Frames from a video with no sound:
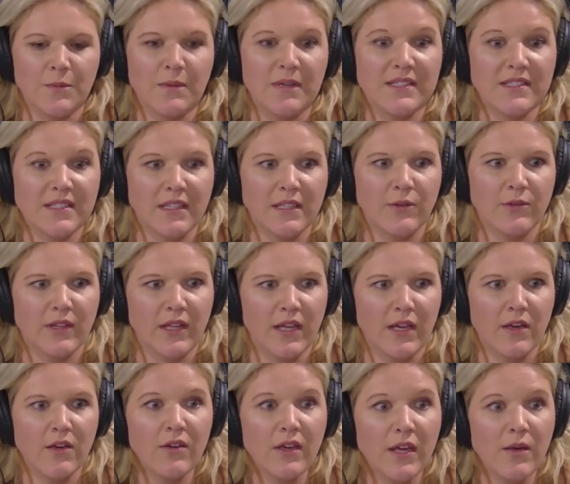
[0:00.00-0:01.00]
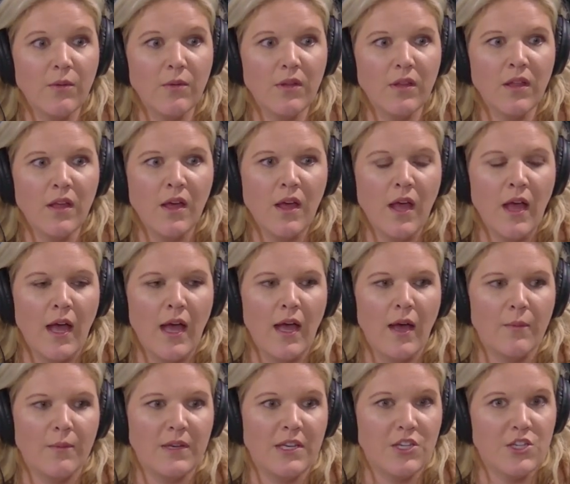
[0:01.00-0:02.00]
but basically we're like, "Okay, well,
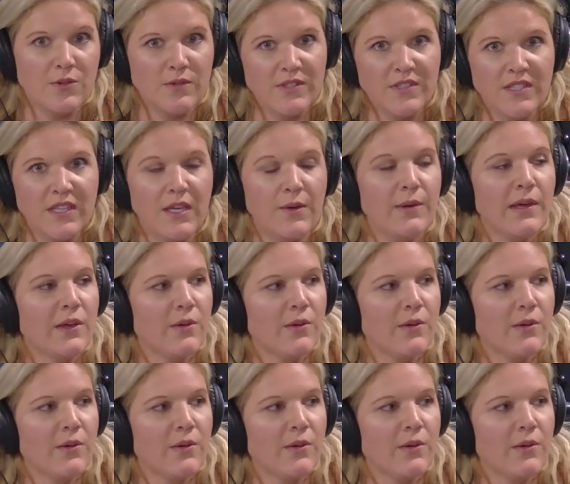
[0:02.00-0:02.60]
uh, we need your receipt.